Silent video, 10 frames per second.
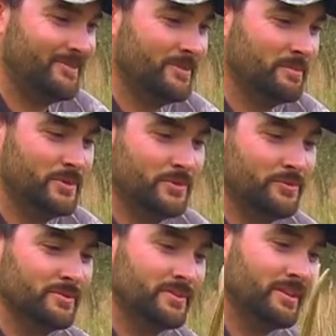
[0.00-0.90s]
What a
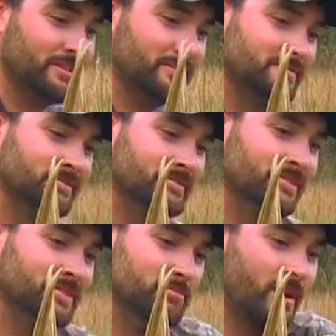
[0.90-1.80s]
beautiful deer. Look
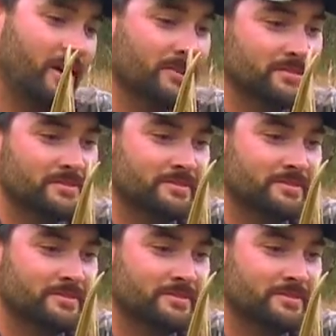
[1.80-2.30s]
at these brows.